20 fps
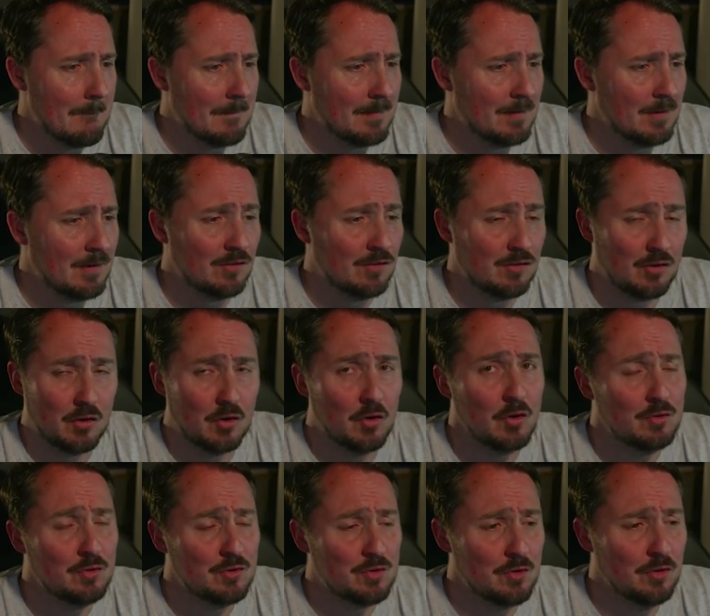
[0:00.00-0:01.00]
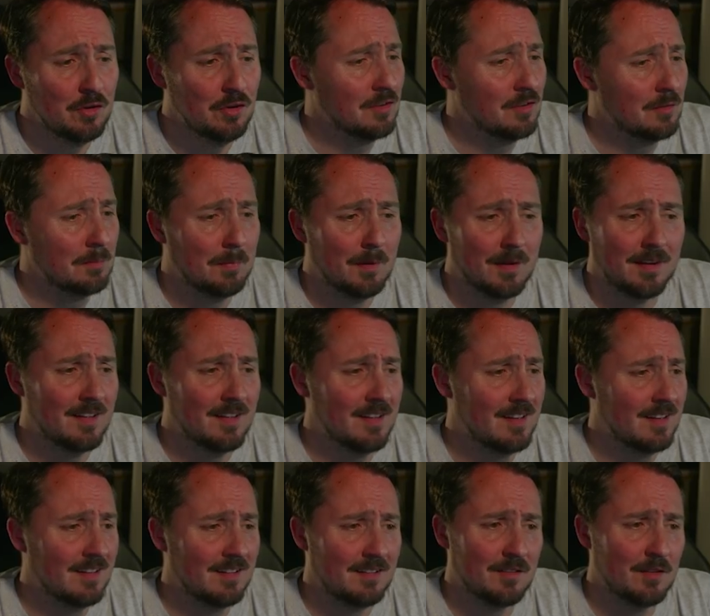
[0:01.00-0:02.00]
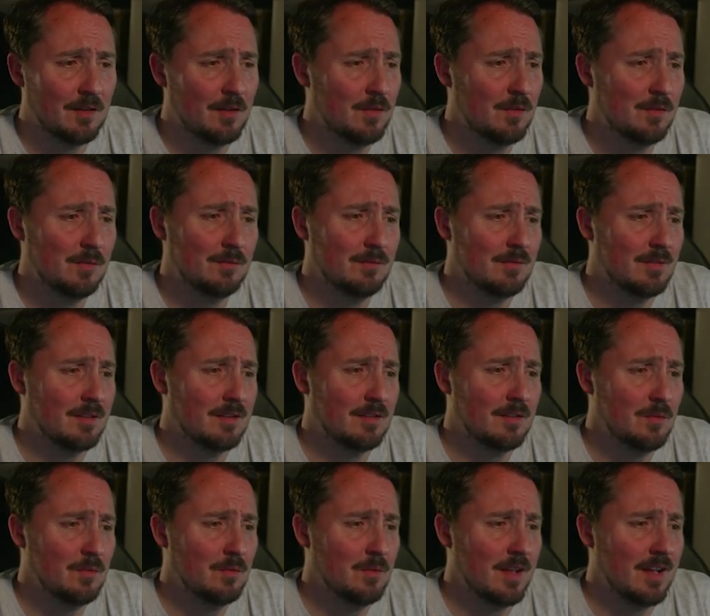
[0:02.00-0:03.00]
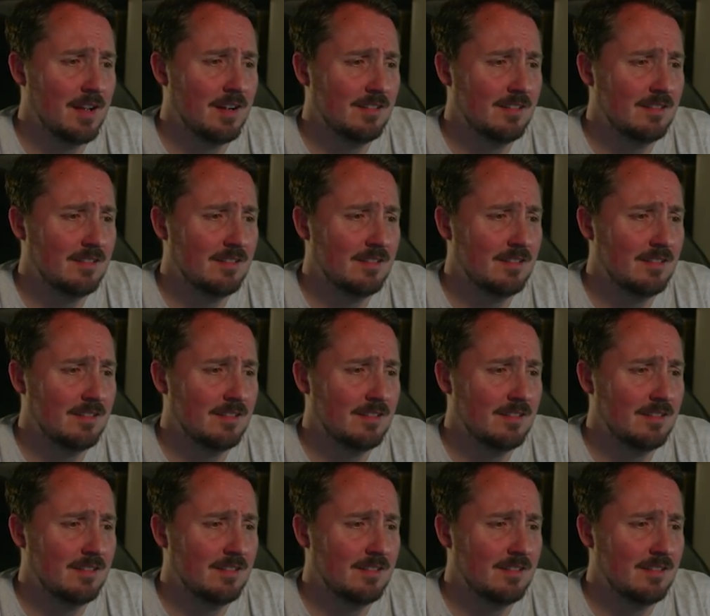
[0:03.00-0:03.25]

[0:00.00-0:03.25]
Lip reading: It's good juice, but it's no there.